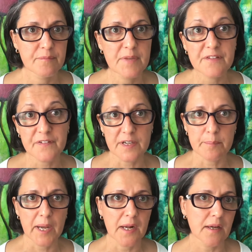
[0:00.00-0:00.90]
me
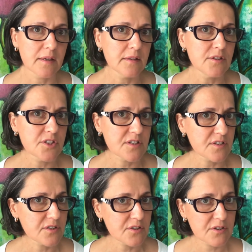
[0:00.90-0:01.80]
feedback and
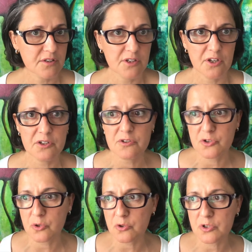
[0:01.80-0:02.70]
just,
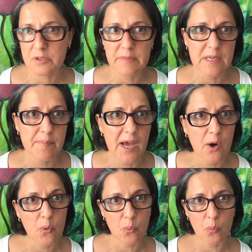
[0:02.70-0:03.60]
talk to me
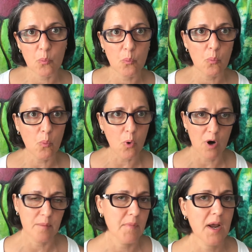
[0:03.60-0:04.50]
about
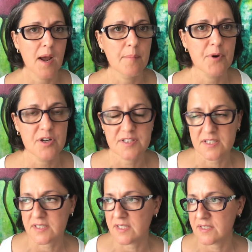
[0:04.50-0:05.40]
what my art
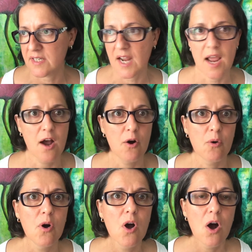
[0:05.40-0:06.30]
process is and
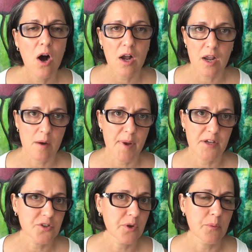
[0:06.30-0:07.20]
how I go
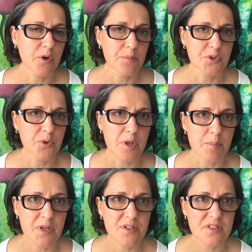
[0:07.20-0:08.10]
about doing what I'm doing,
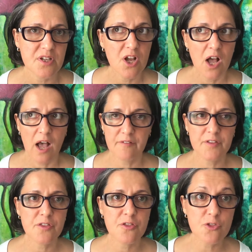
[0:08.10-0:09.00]
because I
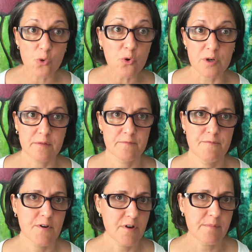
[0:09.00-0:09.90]
haven't thought
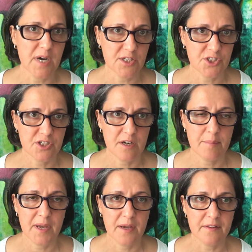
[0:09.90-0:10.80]
very much
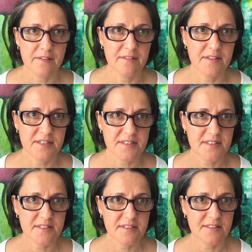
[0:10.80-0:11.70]
about
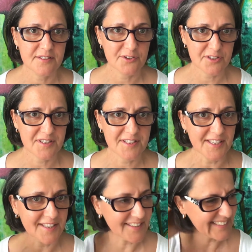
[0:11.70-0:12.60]
this sort of
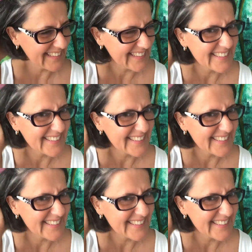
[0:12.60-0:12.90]
thing